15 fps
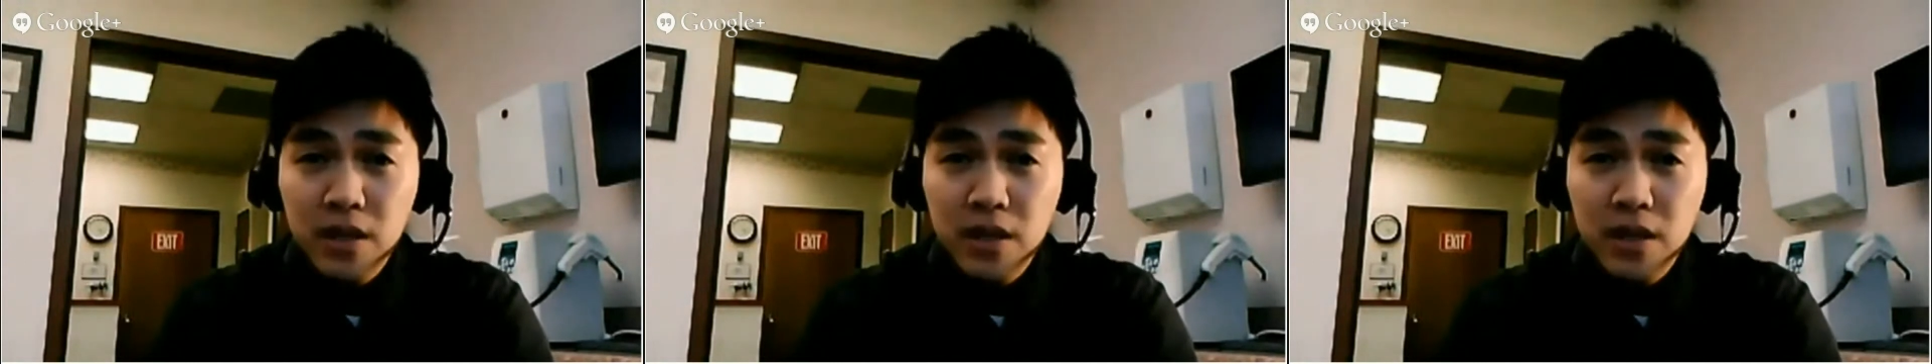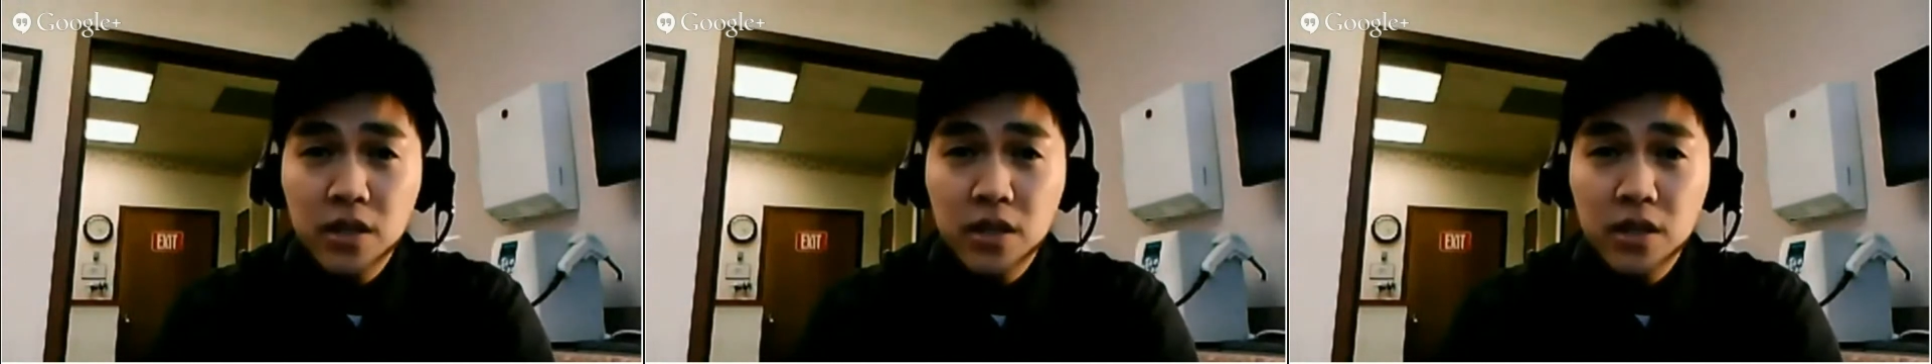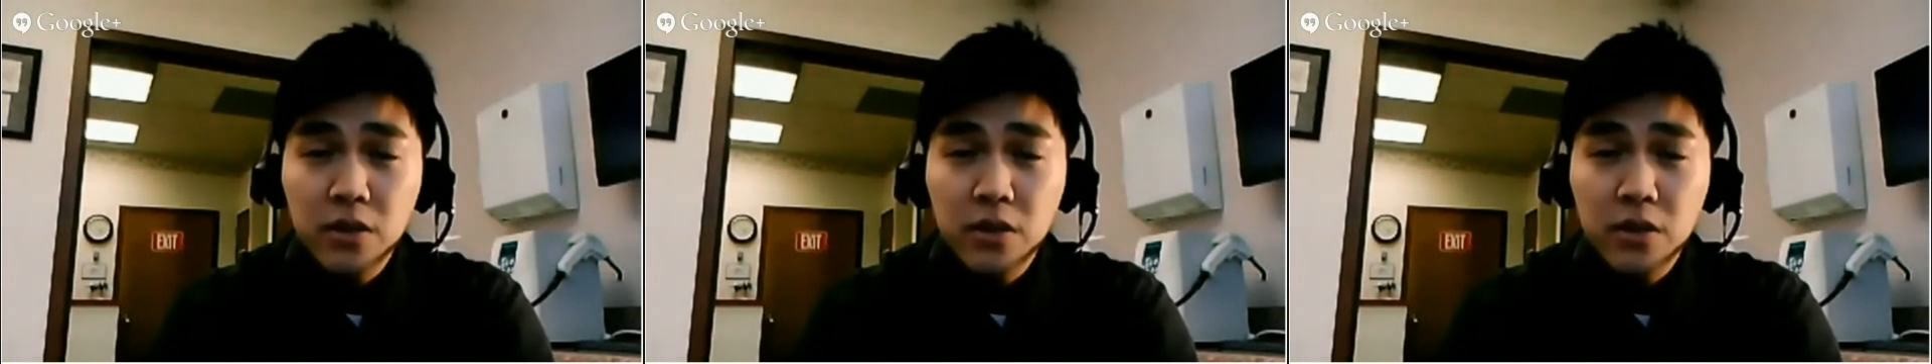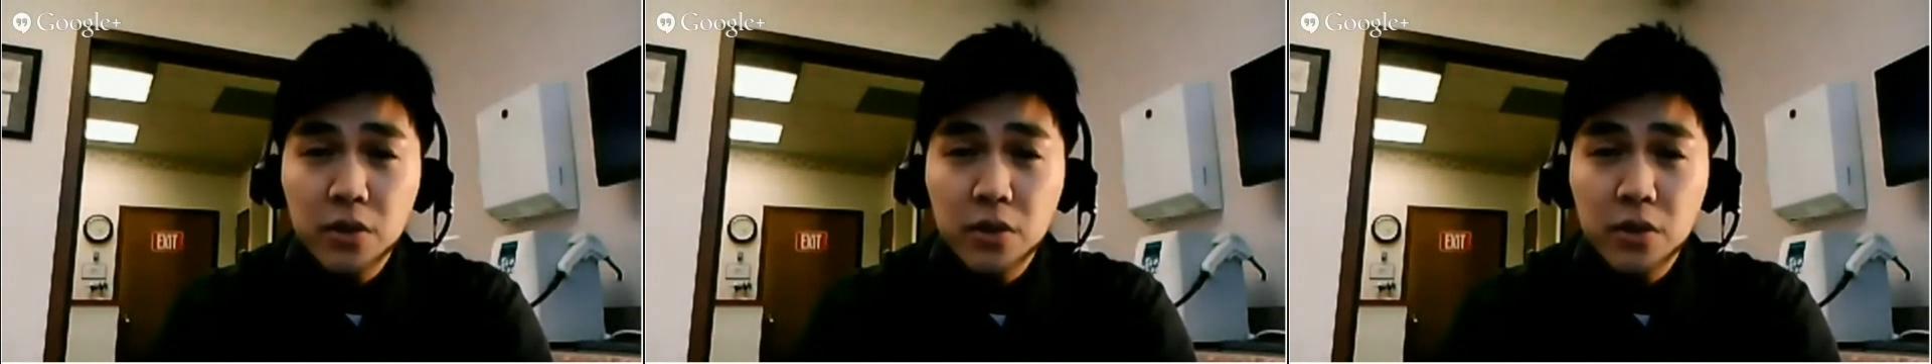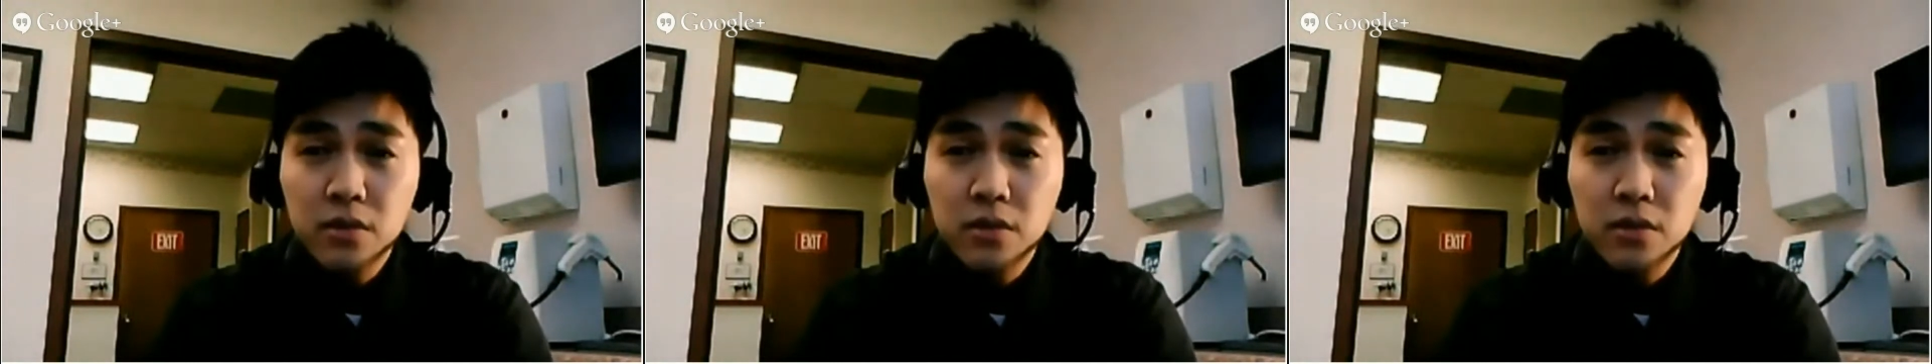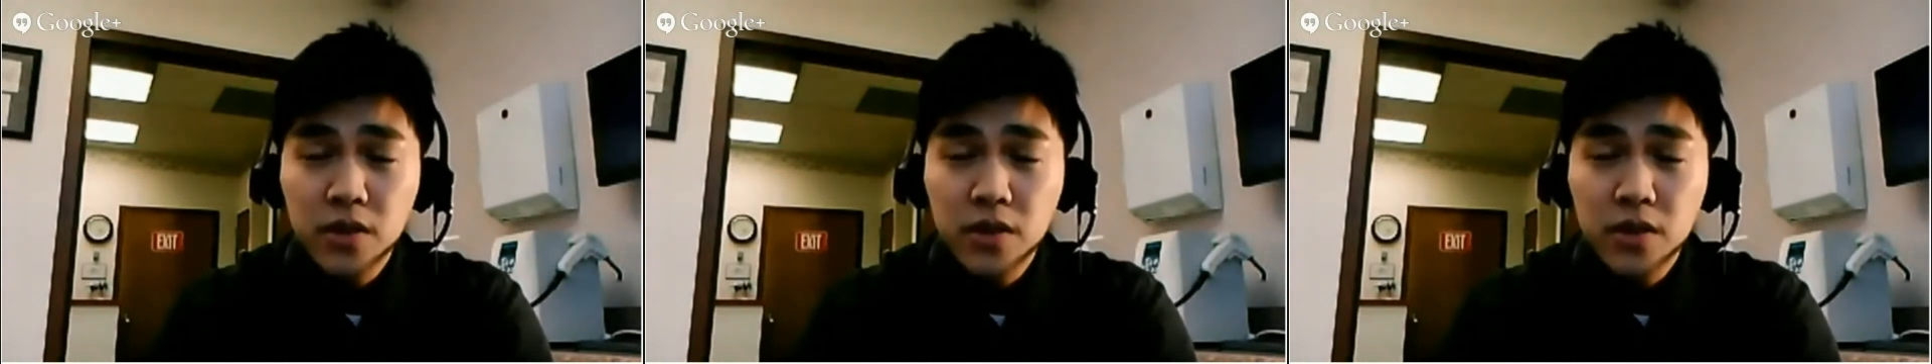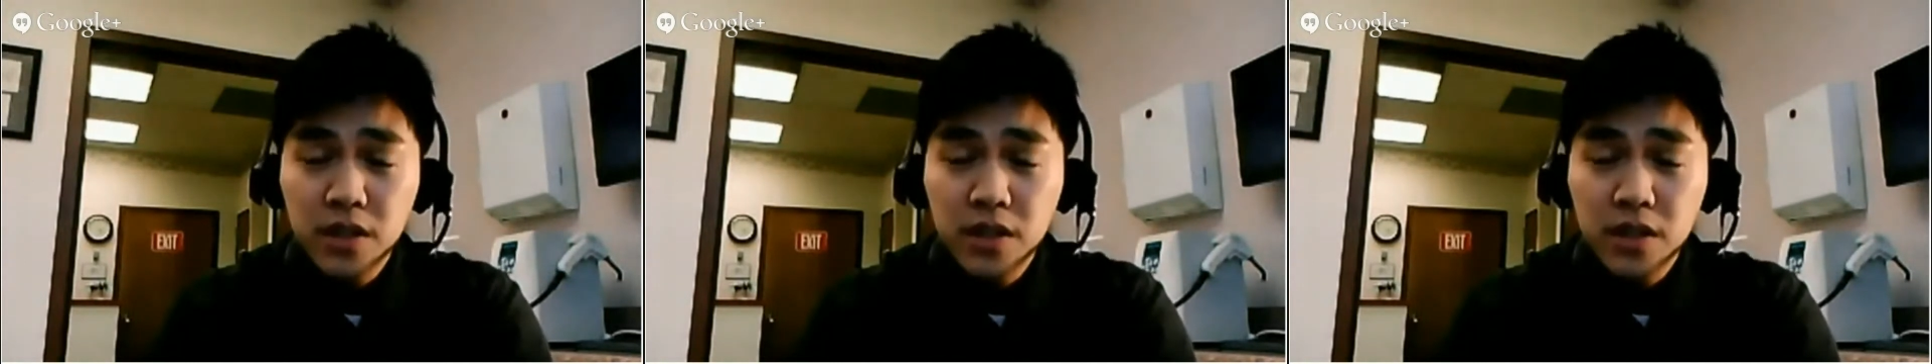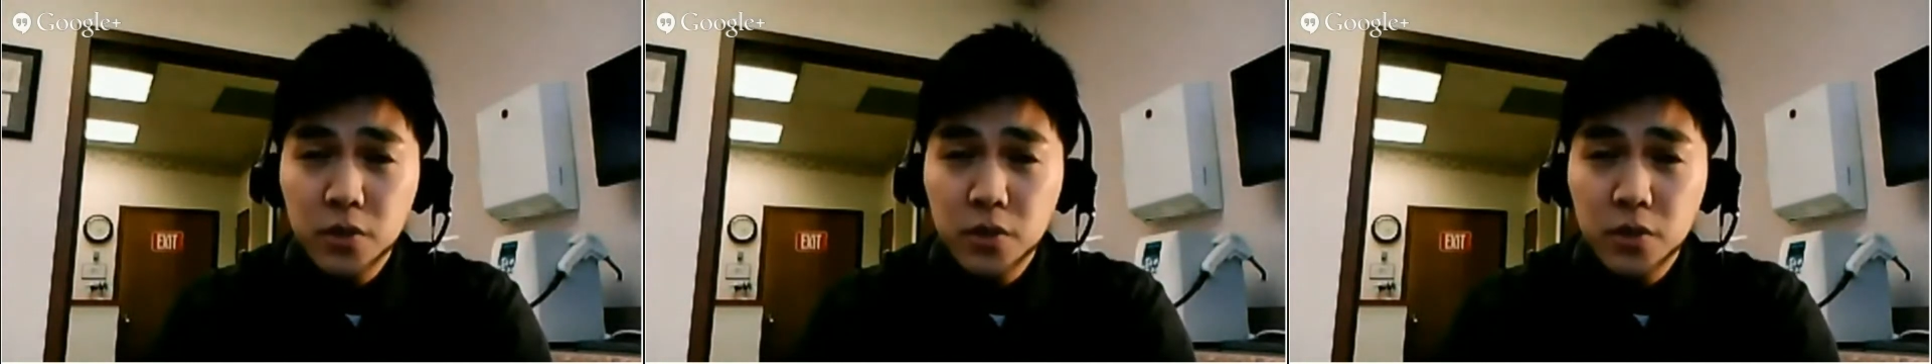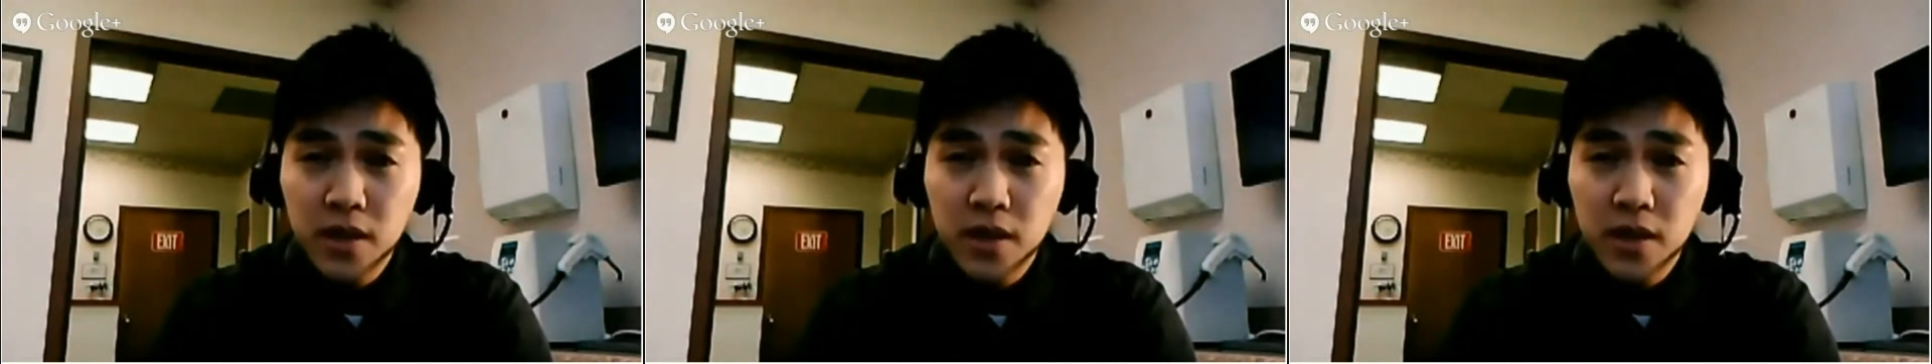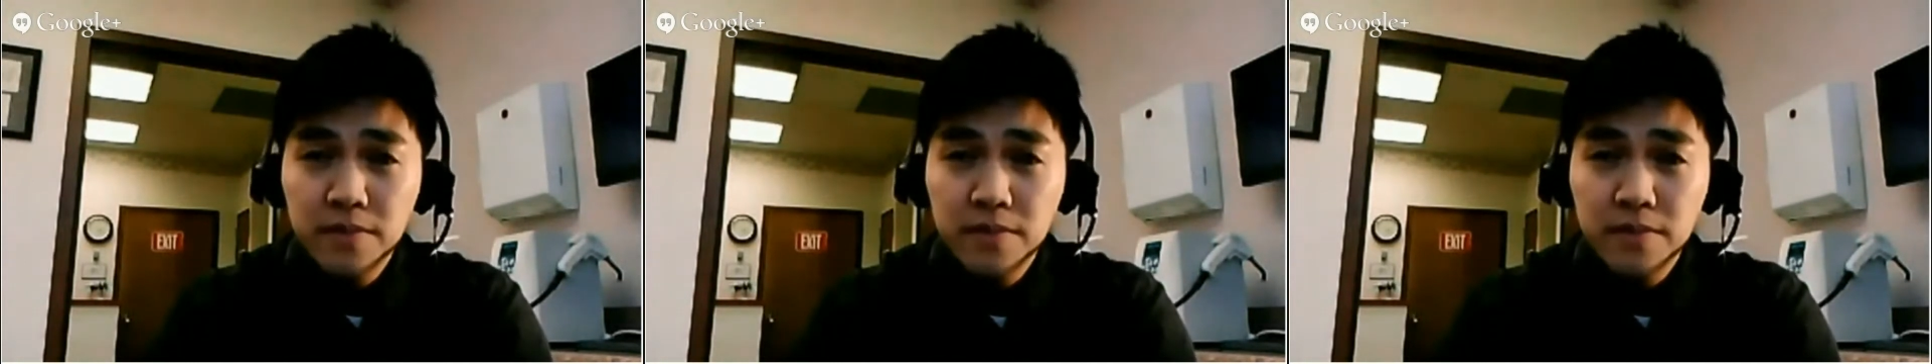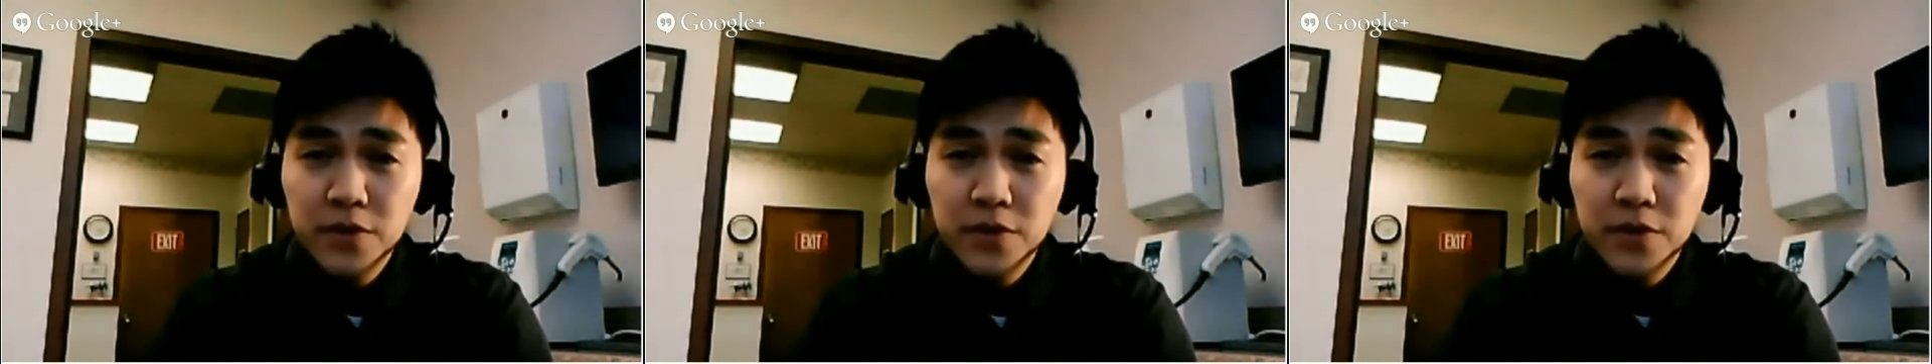bacteria can grow over there as well.